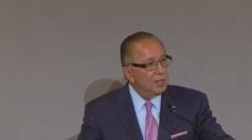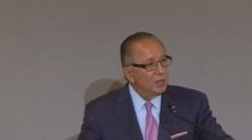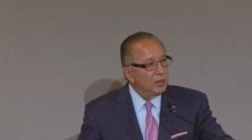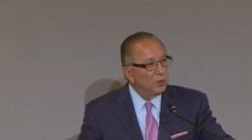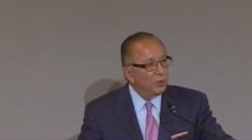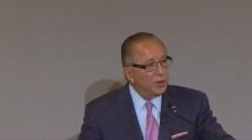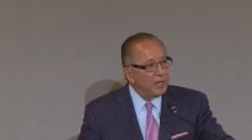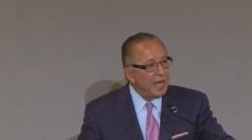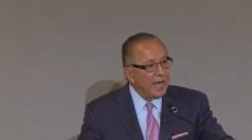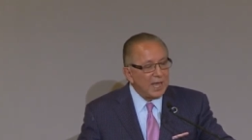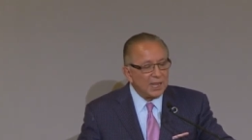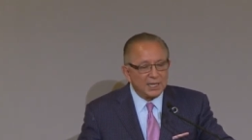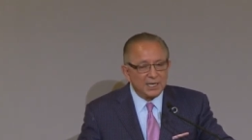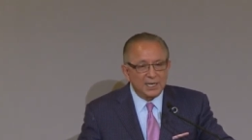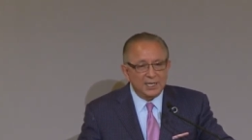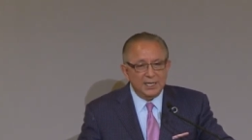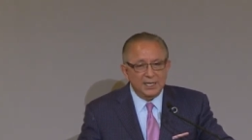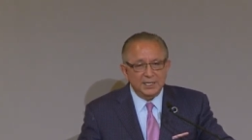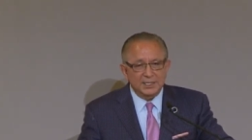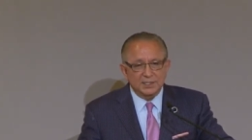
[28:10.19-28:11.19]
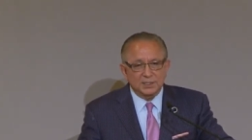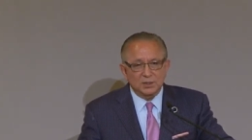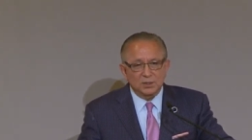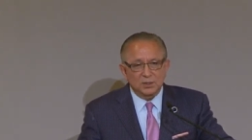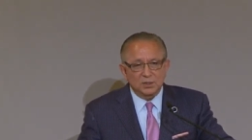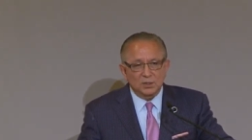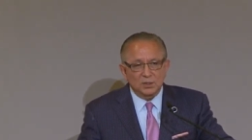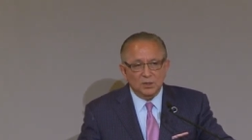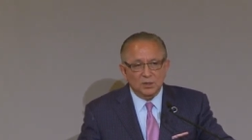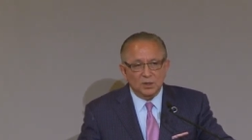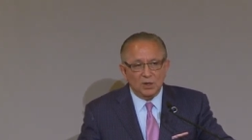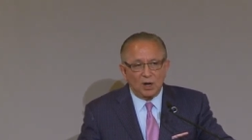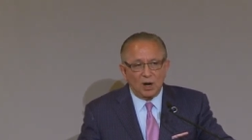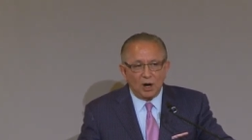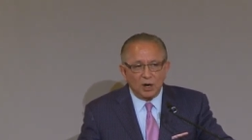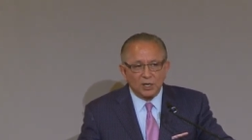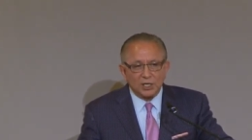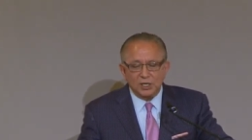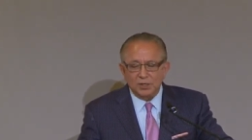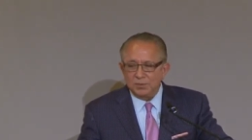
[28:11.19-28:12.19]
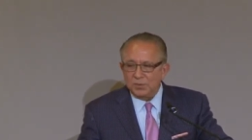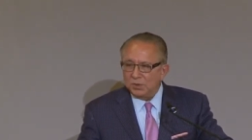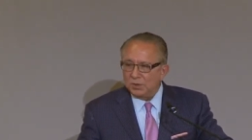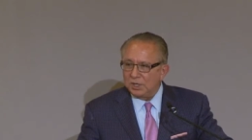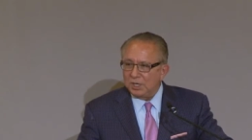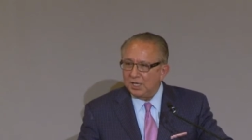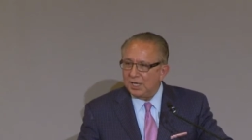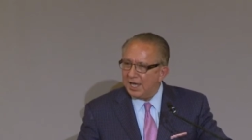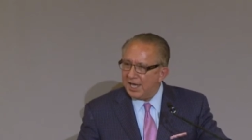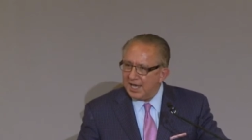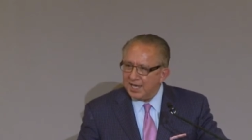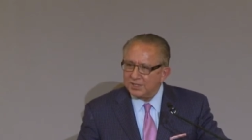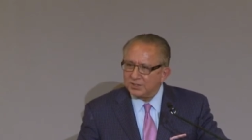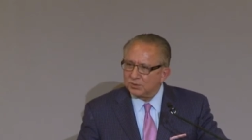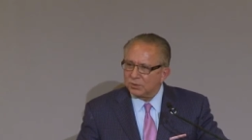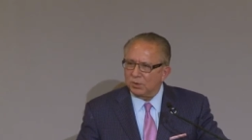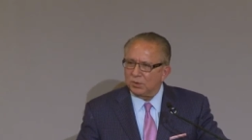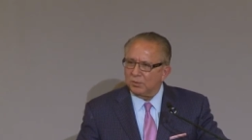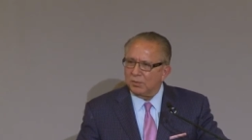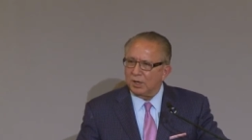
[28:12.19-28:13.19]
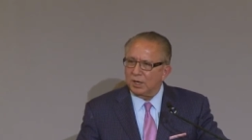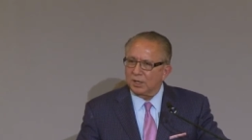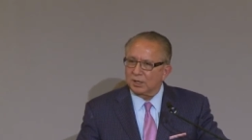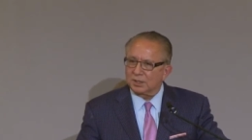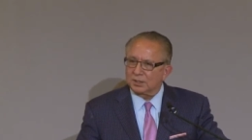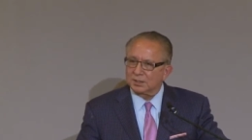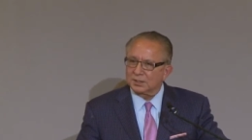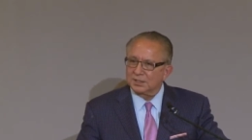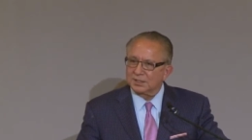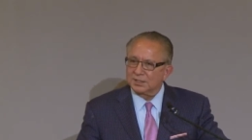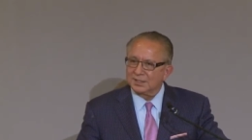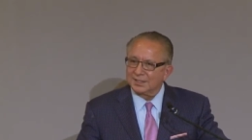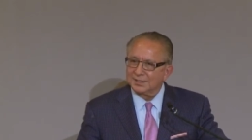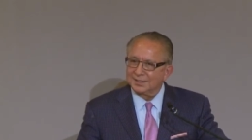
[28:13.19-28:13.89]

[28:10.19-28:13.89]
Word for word: The reality is, our community has role models.